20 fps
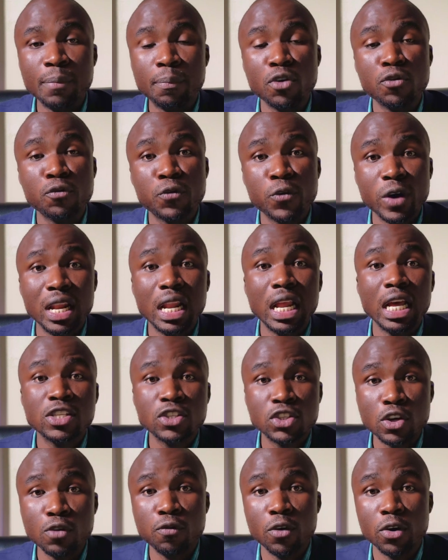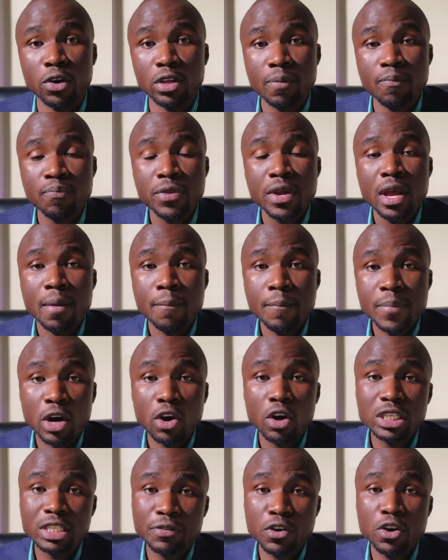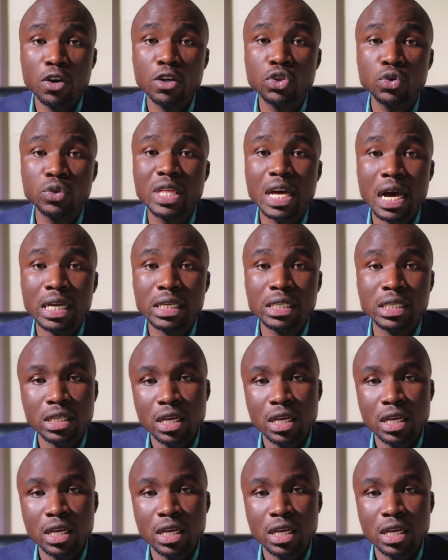on fuel and so forth. Because if you don't do that,